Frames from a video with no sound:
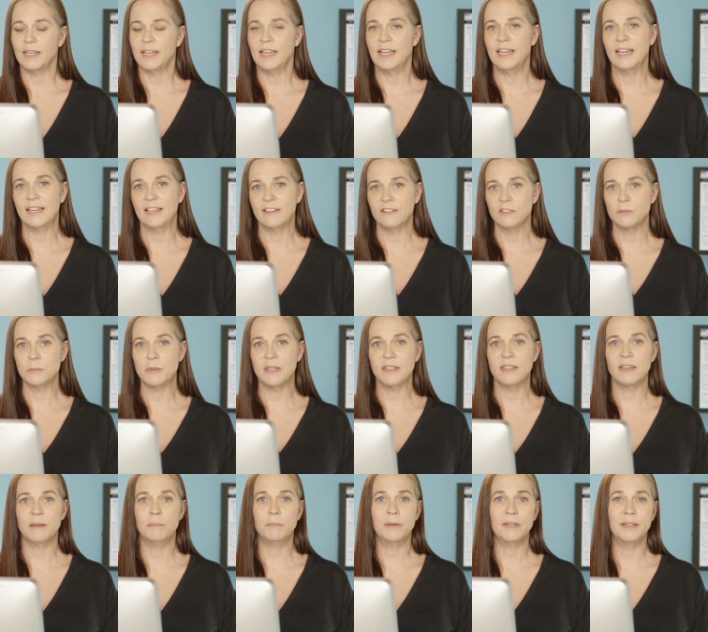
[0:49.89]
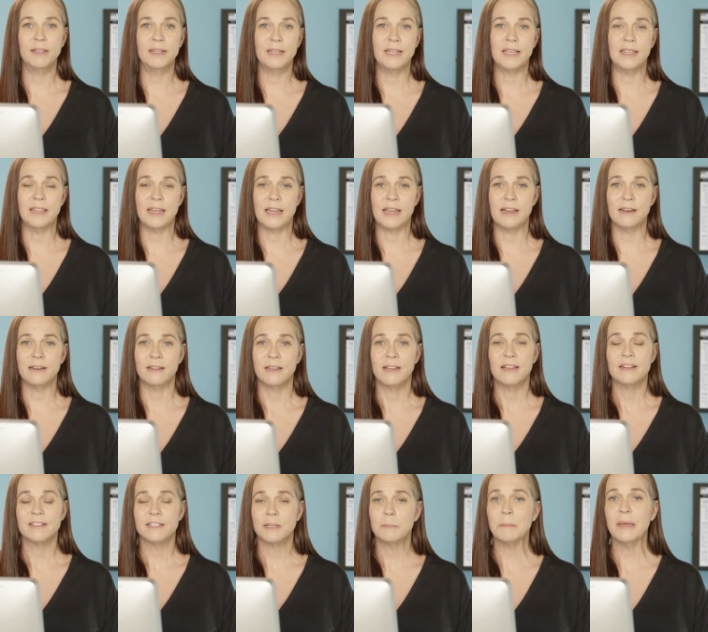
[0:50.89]
it gives me the ability then
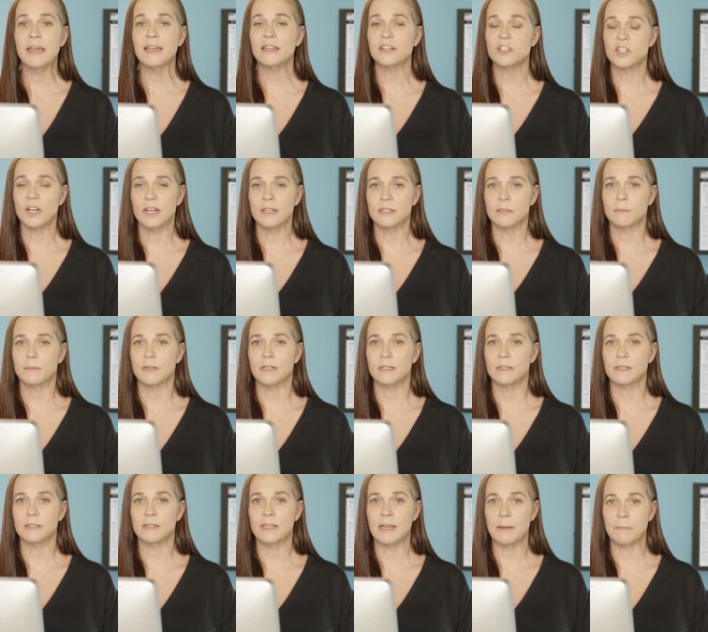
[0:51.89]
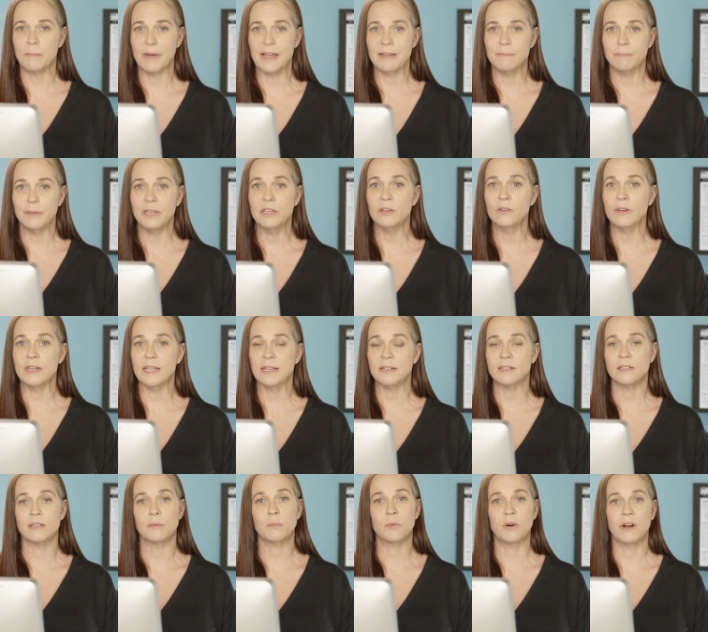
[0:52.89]
to make adjustments that might be unique
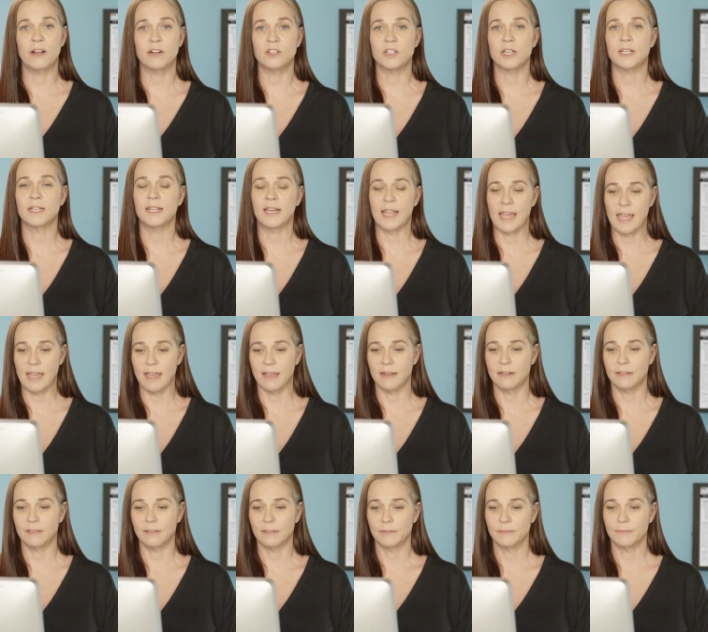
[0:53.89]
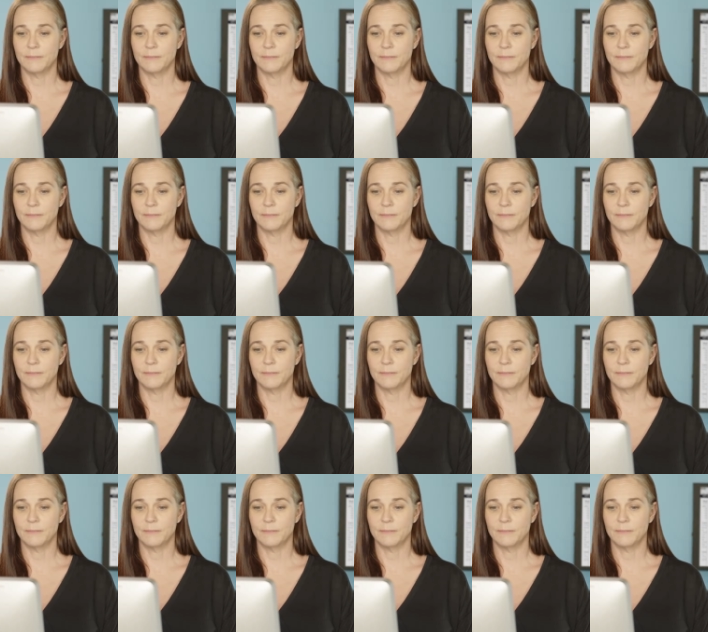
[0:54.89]
to the project at hand.